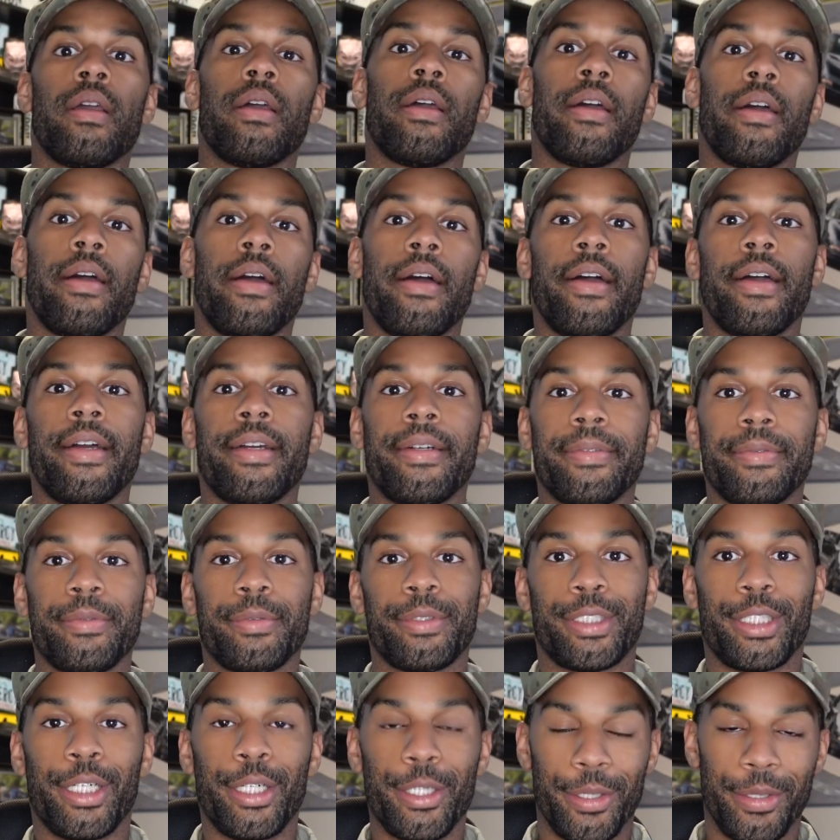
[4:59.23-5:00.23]
Alright,
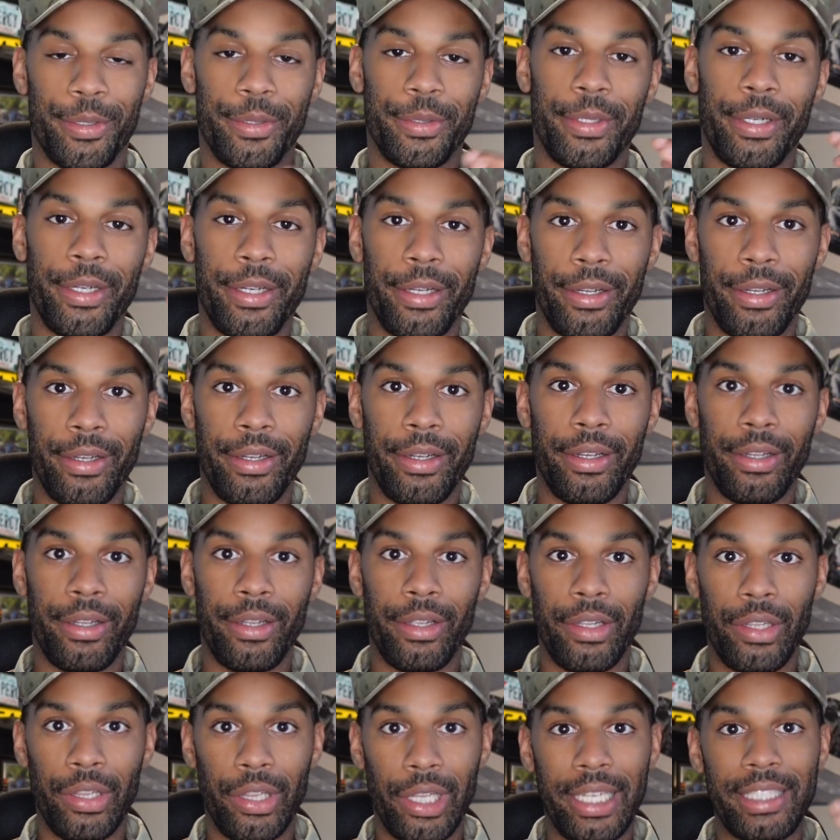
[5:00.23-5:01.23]
so
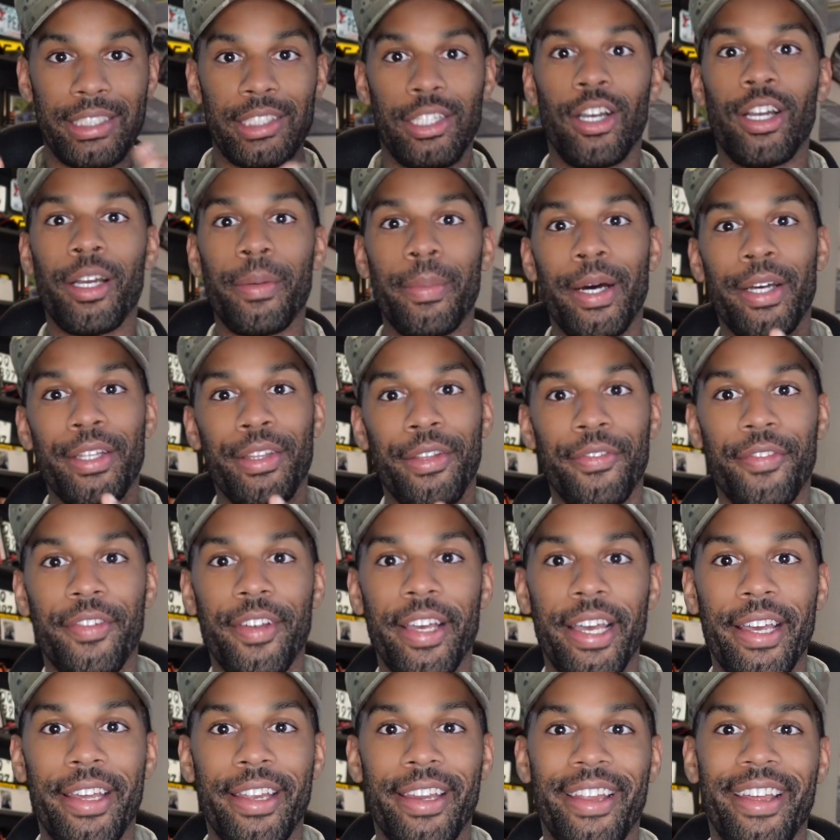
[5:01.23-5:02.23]
let's talk about the
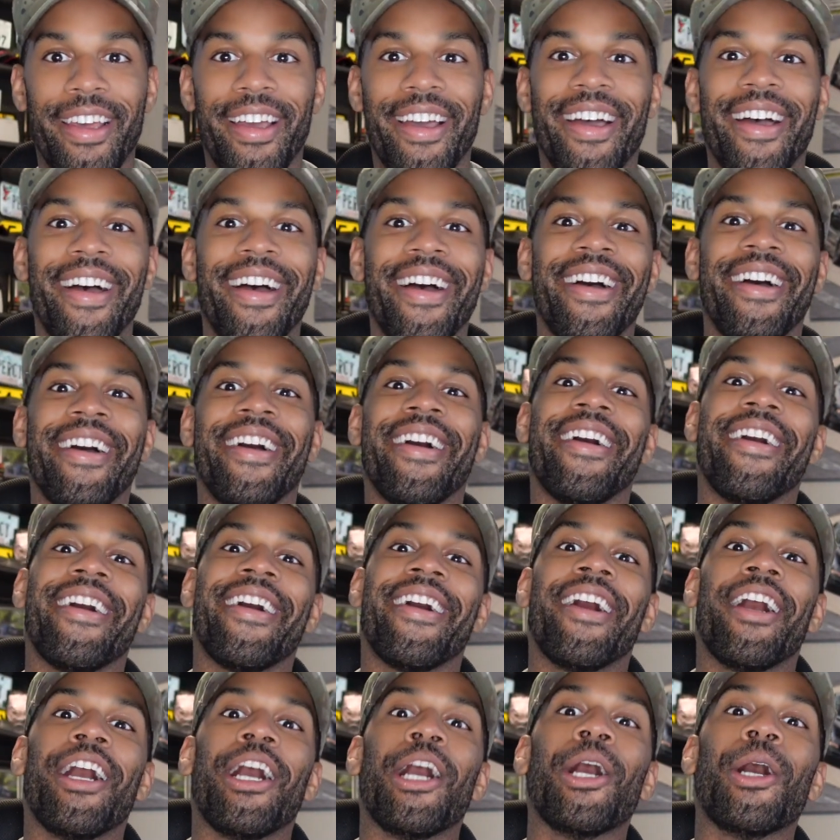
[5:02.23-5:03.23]
Vette.
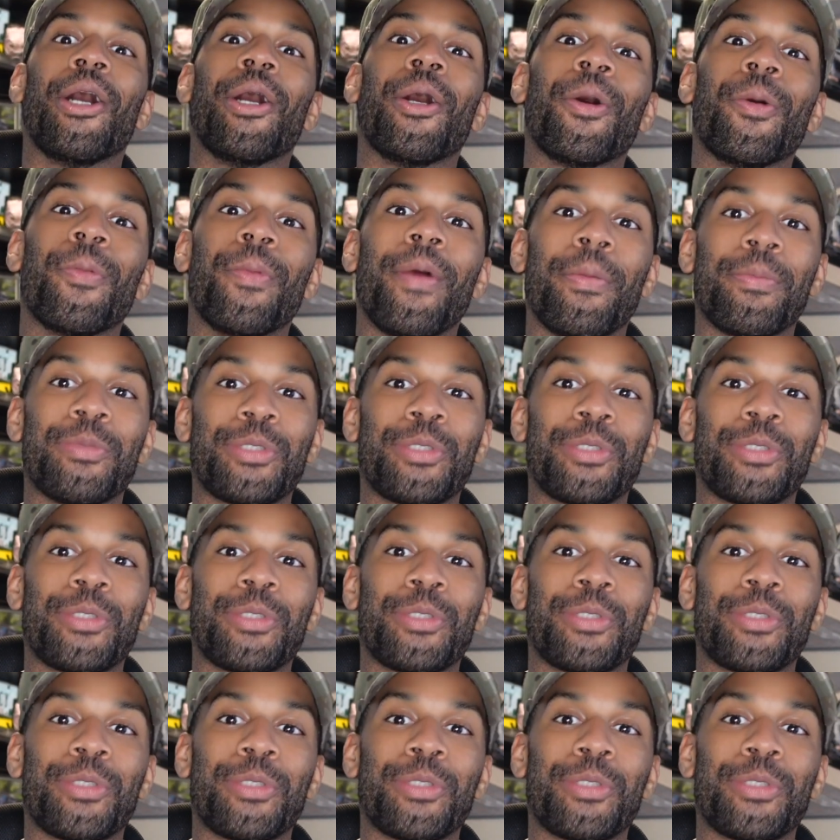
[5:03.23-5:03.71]
I'm